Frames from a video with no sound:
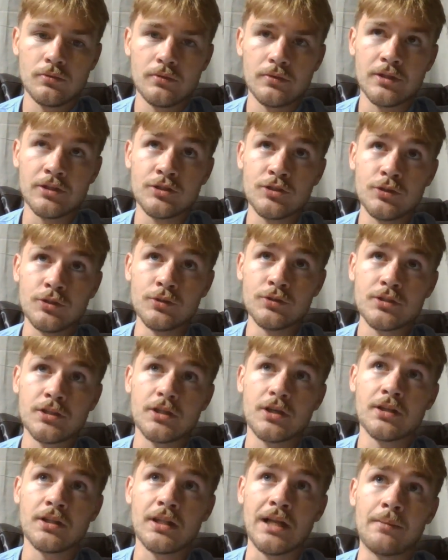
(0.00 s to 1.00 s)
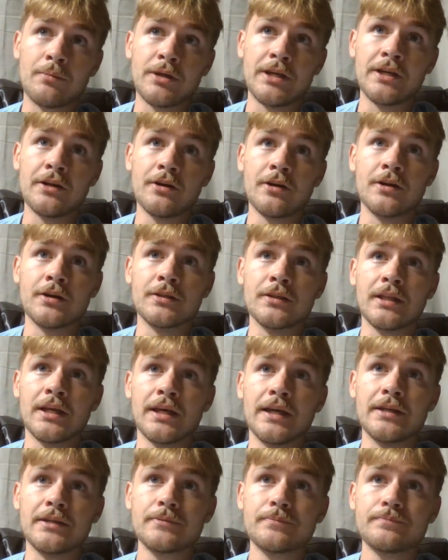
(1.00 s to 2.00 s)
the students could collaborate on
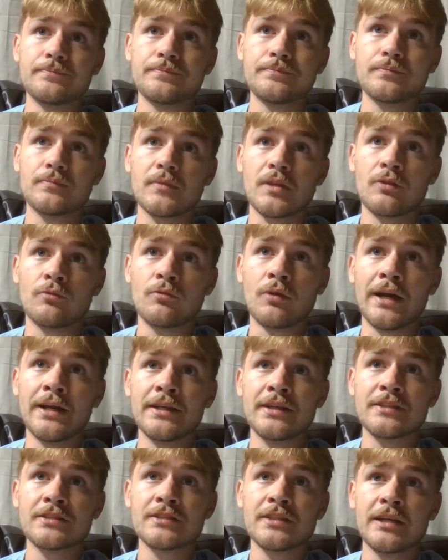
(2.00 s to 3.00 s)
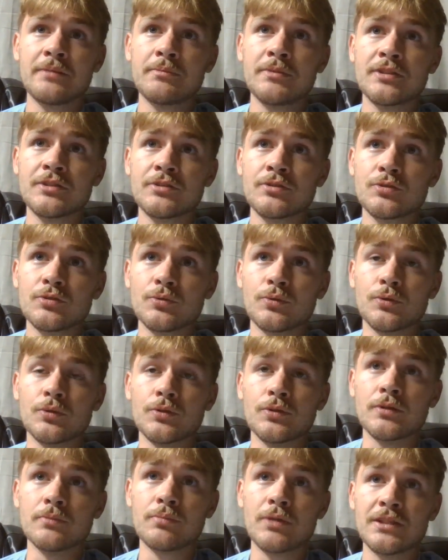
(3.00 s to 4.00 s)
like writing assignments
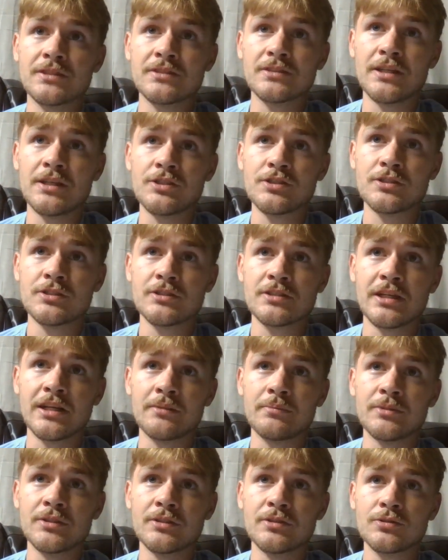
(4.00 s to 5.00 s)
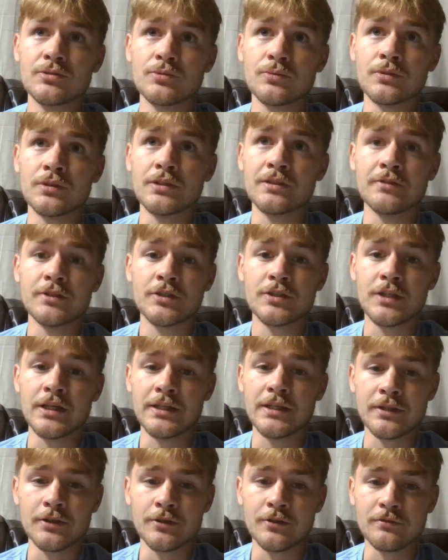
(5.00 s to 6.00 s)
or presentation assignments or even
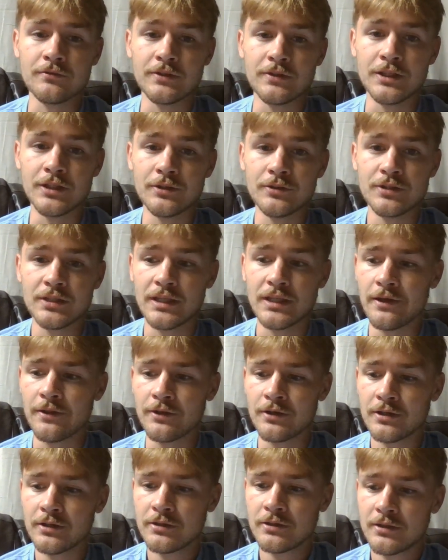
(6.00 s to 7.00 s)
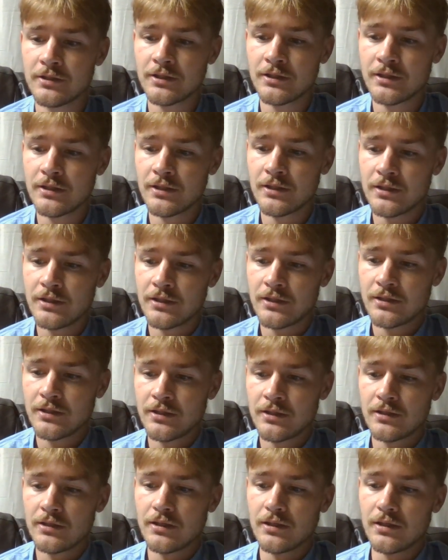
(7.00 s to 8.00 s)
creating their own video together.
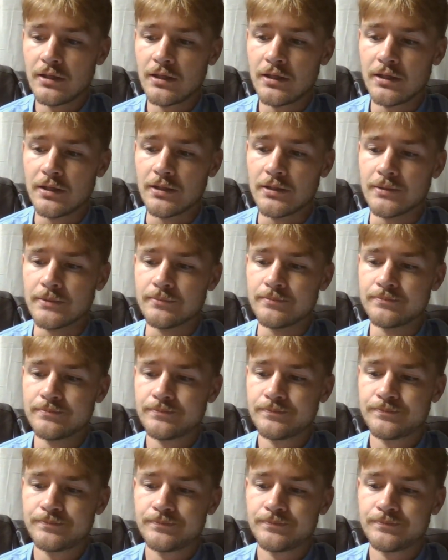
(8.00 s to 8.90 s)
Um,